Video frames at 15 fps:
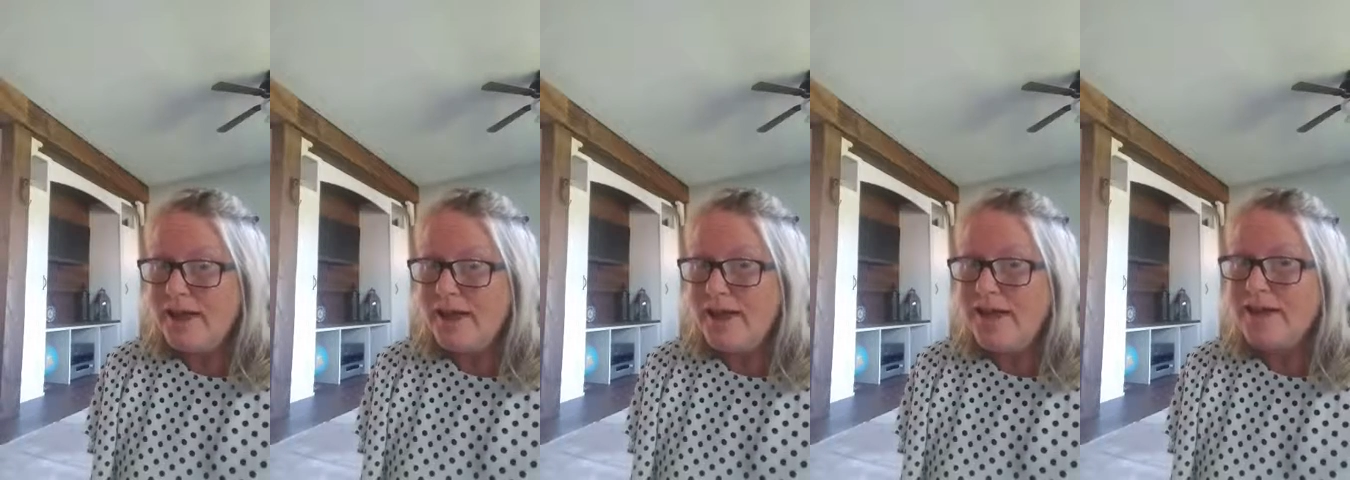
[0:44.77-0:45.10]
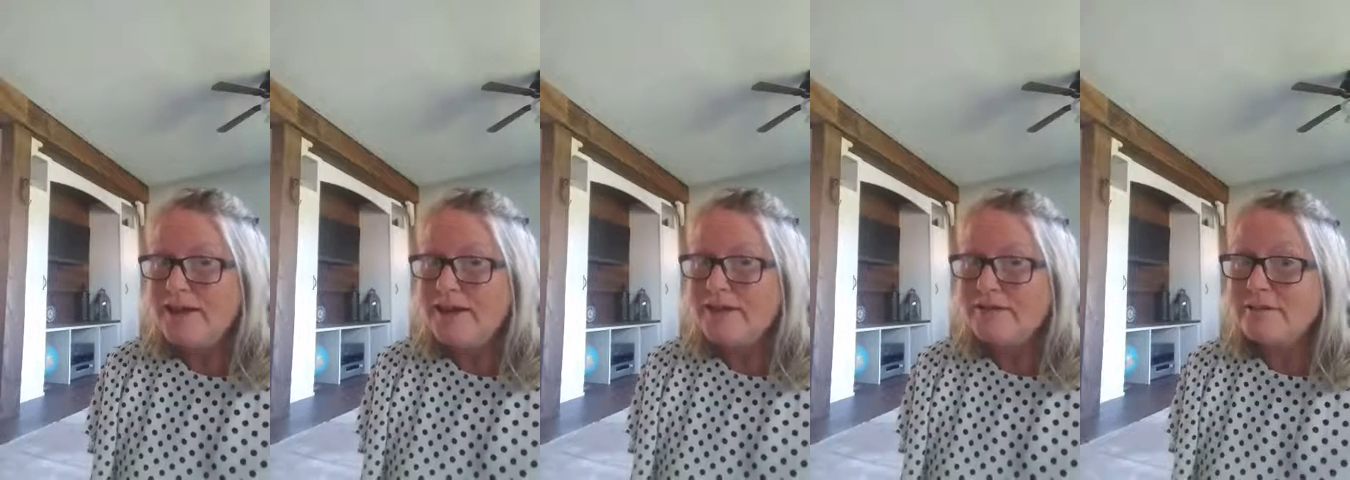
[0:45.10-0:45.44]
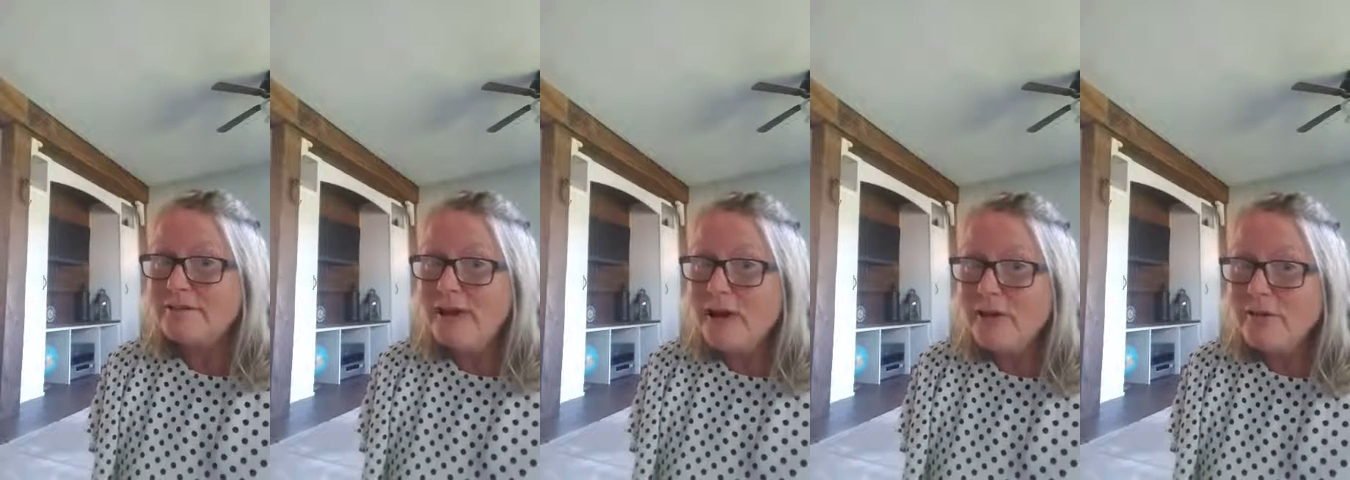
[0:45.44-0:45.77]
And it
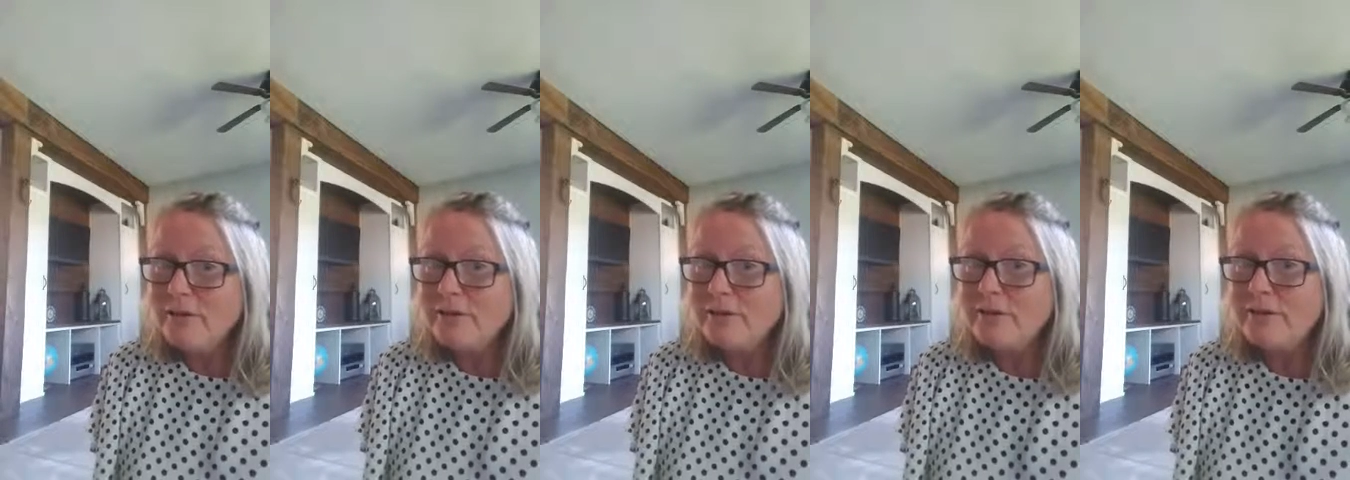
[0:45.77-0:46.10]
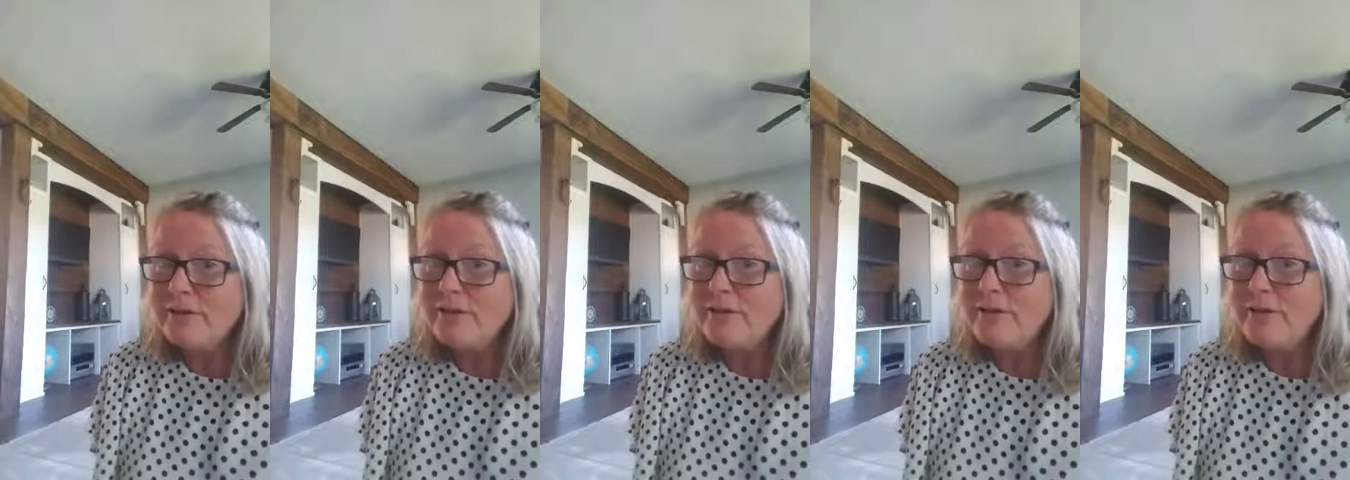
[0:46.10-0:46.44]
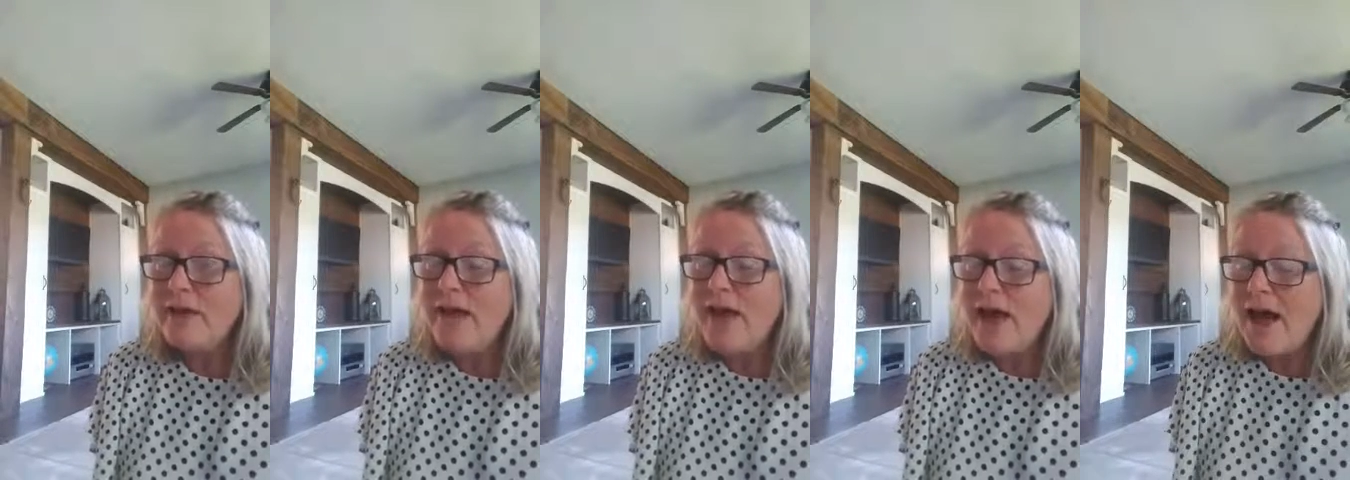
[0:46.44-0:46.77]
tells us
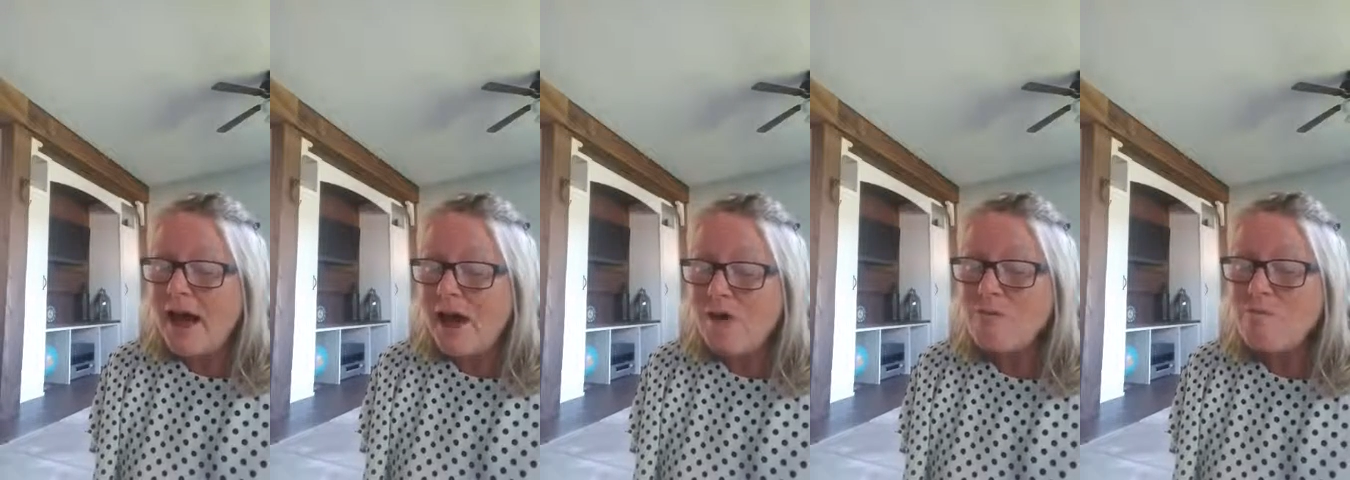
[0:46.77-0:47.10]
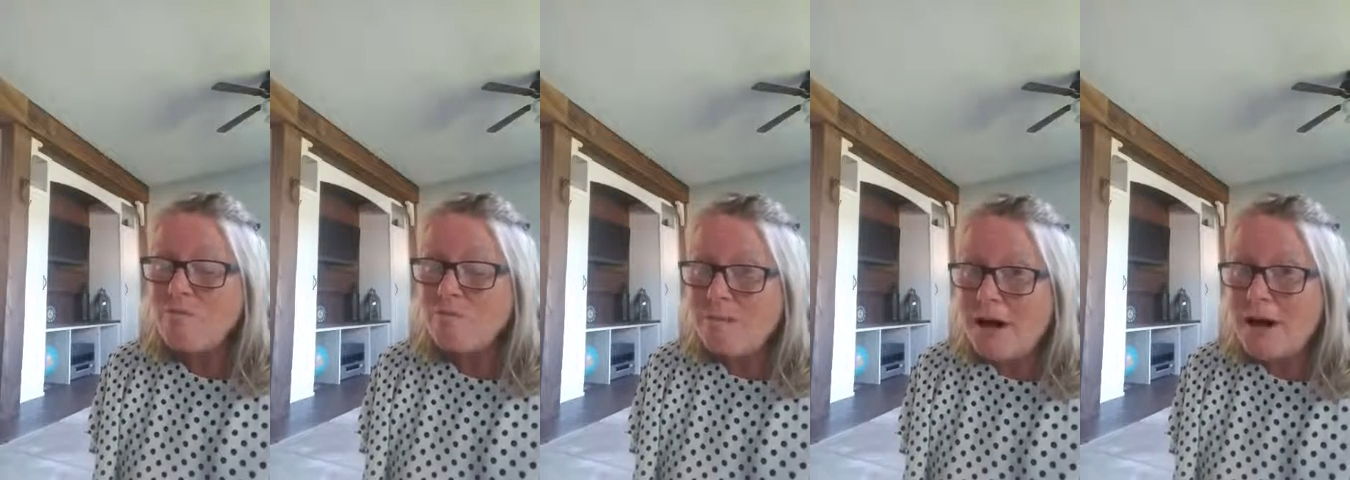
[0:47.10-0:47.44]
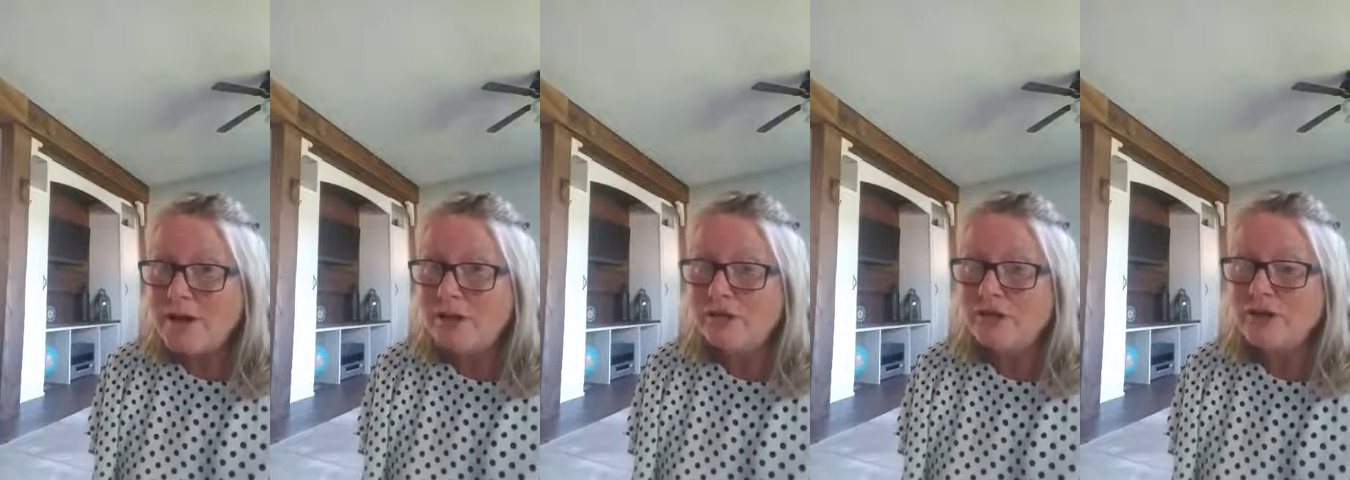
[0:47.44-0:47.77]
how
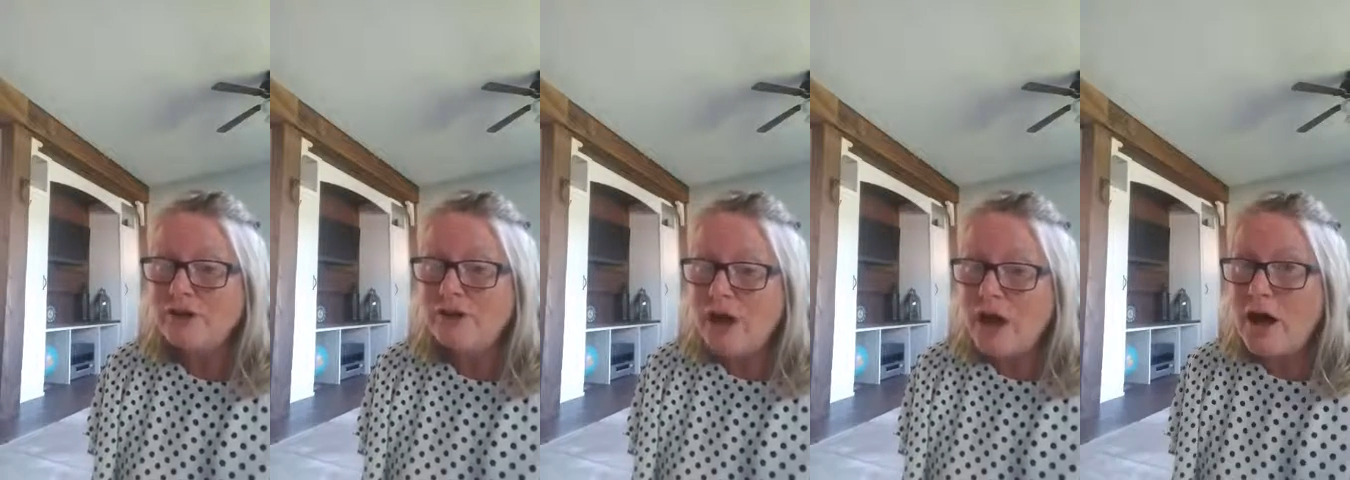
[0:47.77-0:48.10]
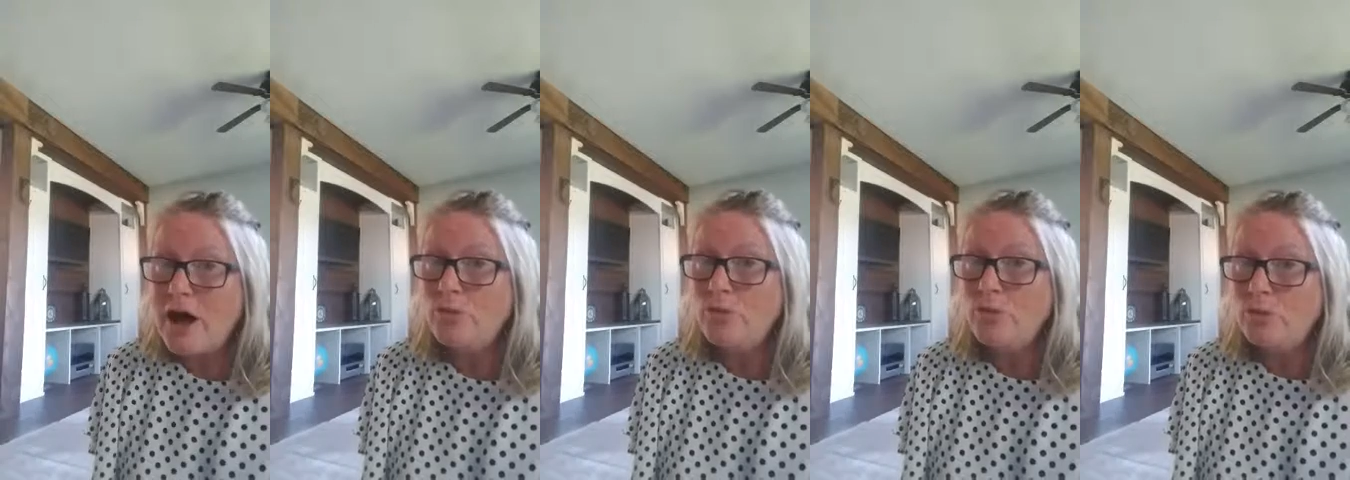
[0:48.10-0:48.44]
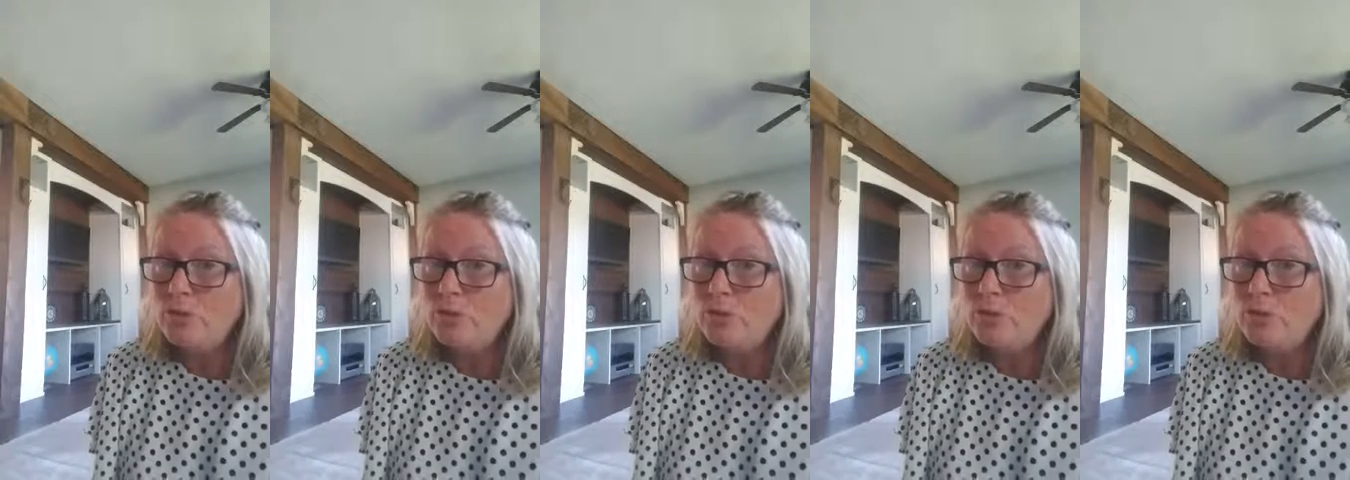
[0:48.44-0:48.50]
much God